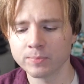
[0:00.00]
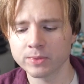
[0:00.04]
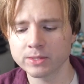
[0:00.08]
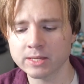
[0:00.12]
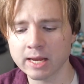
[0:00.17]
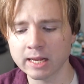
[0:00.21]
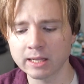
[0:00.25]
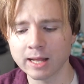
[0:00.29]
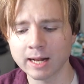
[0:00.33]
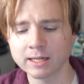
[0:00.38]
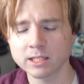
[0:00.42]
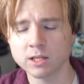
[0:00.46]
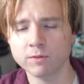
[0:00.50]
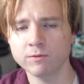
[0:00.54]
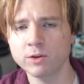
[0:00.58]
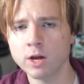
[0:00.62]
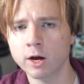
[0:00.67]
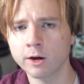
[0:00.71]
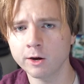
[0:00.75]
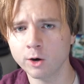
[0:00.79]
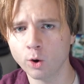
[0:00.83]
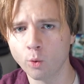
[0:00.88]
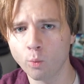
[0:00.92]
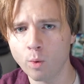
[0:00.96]
date lots of
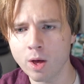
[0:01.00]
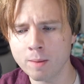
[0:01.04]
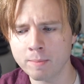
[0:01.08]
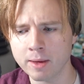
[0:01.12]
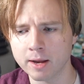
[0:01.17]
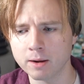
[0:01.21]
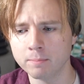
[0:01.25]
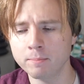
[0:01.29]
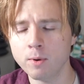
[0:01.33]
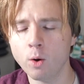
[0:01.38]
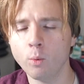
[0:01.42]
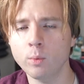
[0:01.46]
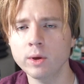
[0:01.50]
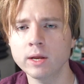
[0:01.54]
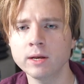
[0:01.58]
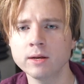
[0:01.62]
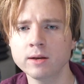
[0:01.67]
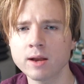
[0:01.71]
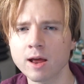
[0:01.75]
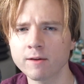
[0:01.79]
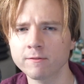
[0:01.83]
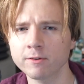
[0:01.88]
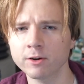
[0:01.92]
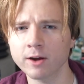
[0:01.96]
younger women, but we
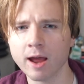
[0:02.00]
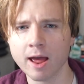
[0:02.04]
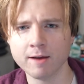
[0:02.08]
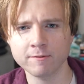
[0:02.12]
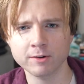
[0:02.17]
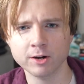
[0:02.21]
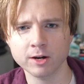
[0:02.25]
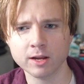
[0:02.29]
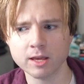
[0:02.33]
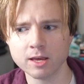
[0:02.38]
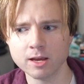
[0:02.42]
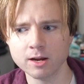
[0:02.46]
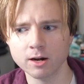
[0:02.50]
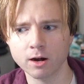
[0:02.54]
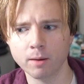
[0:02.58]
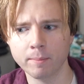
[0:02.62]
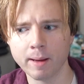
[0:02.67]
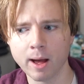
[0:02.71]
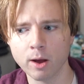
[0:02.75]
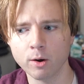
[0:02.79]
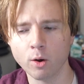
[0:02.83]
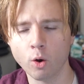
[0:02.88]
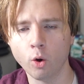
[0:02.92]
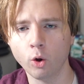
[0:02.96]
never ever hear about